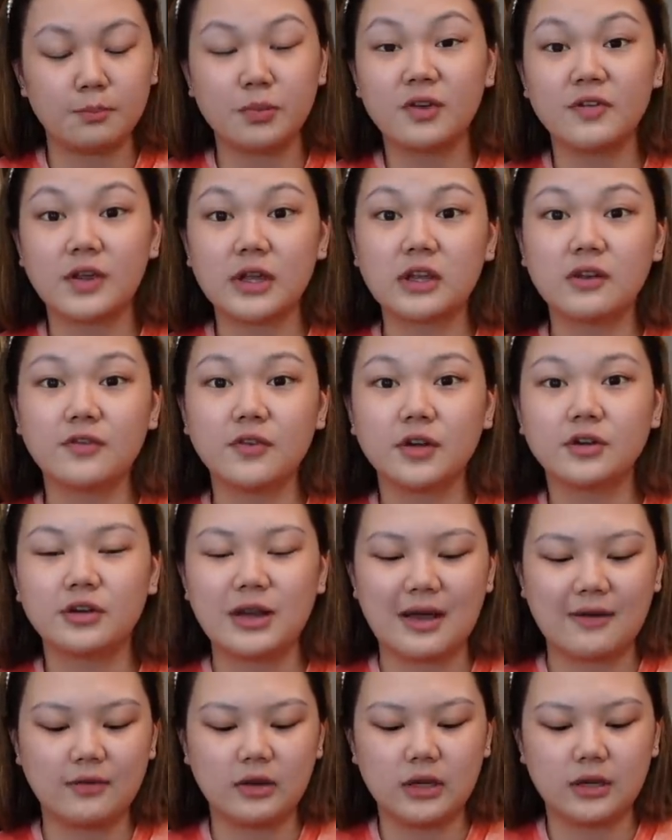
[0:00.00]
Perfect in for
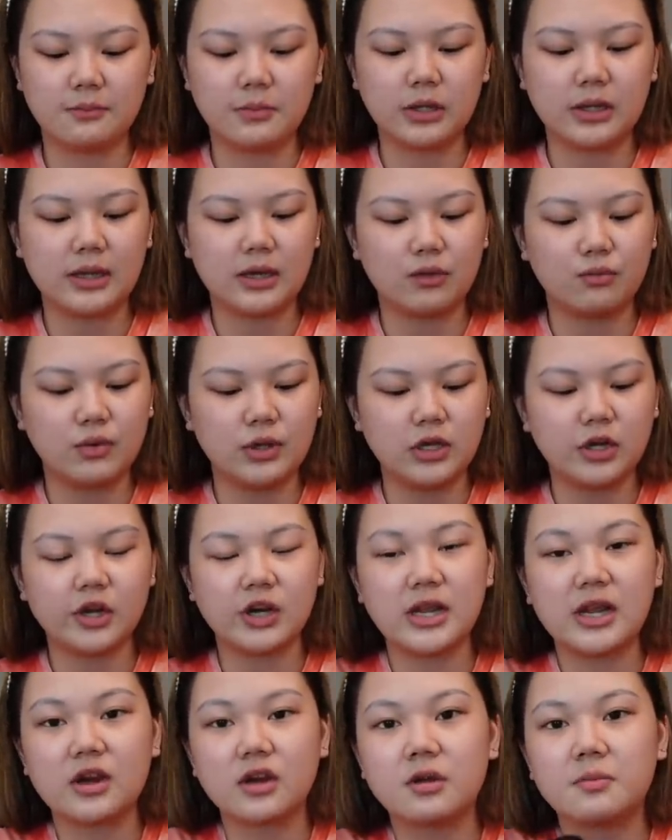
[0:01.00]
traveling, but like when you're
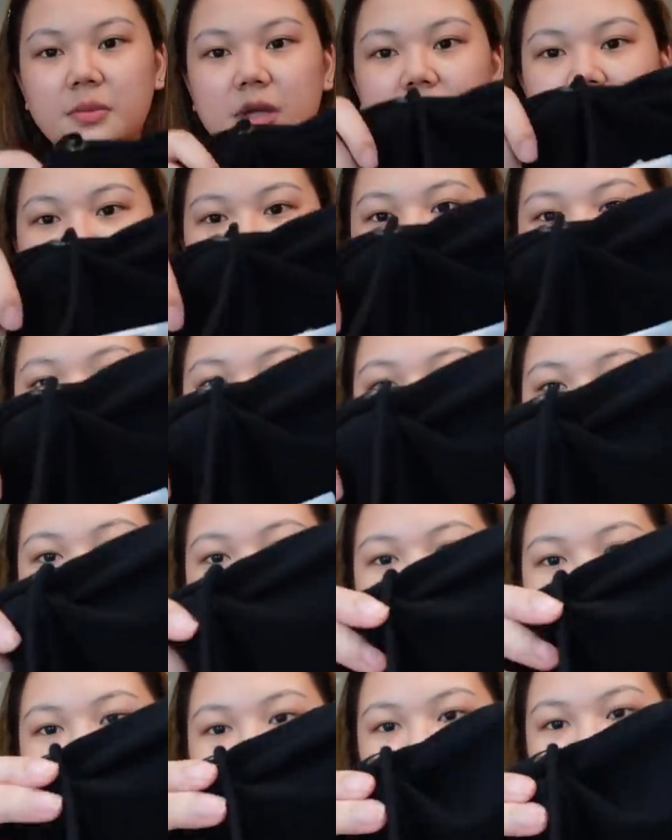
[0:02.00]
here in Manila,
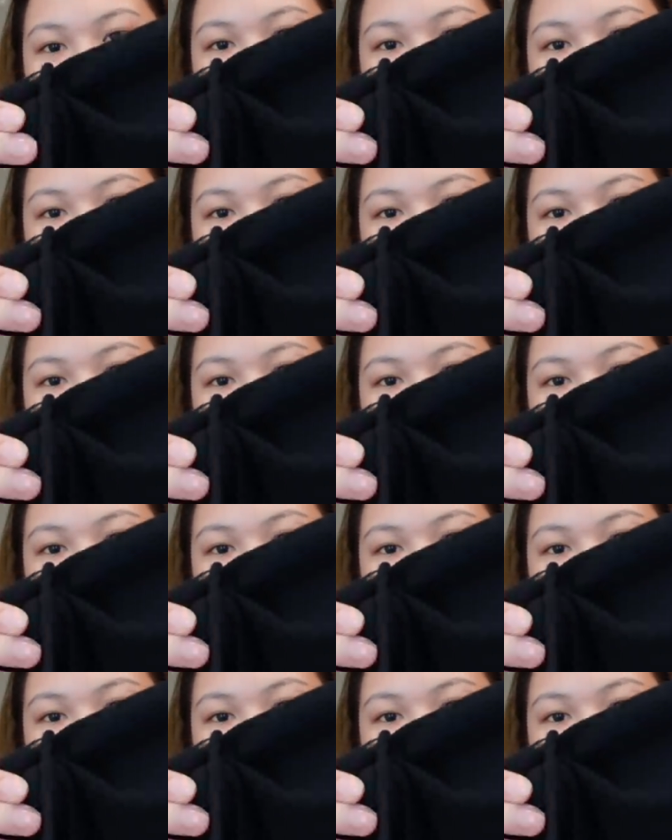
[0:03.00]
ayan, ito